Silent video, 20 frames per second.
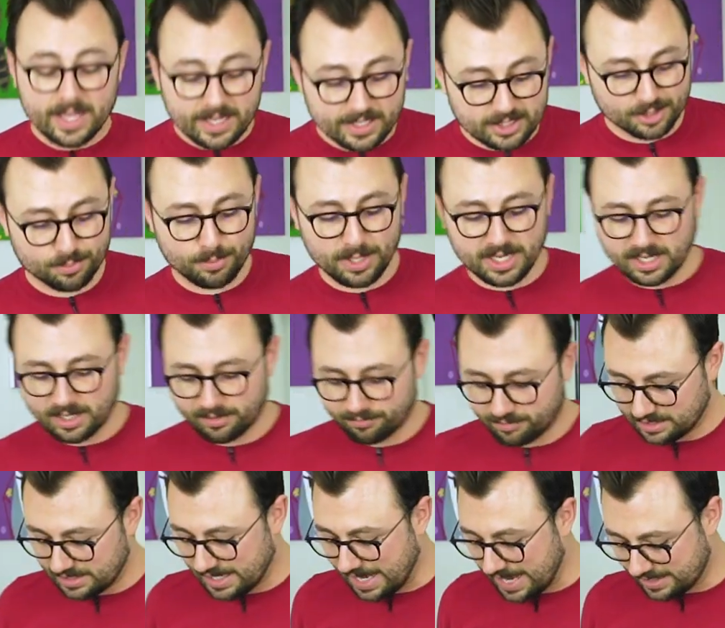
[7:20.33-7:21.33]
And speaking of
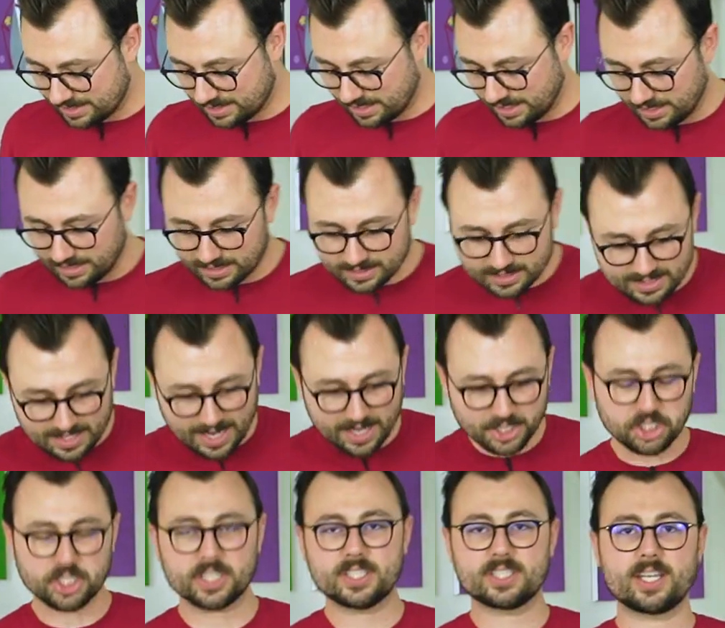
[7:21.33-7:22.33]
the desk, this is
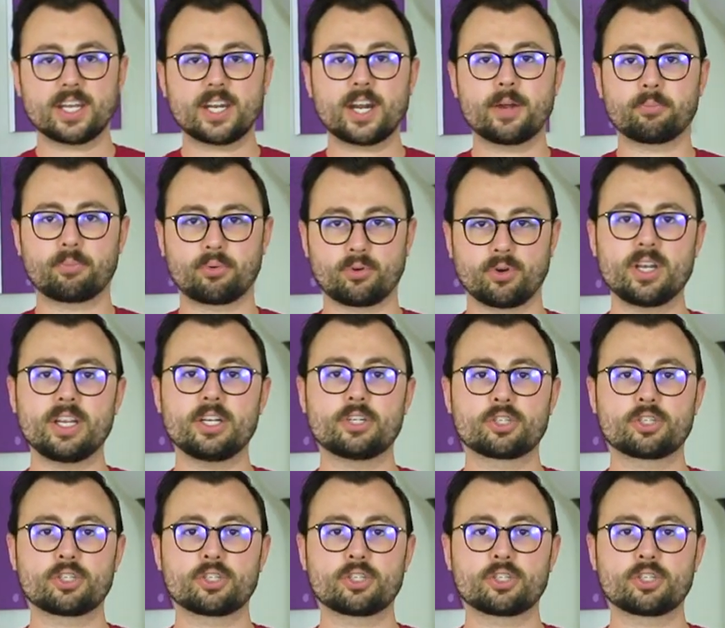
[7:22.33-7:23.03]
actually set up pretty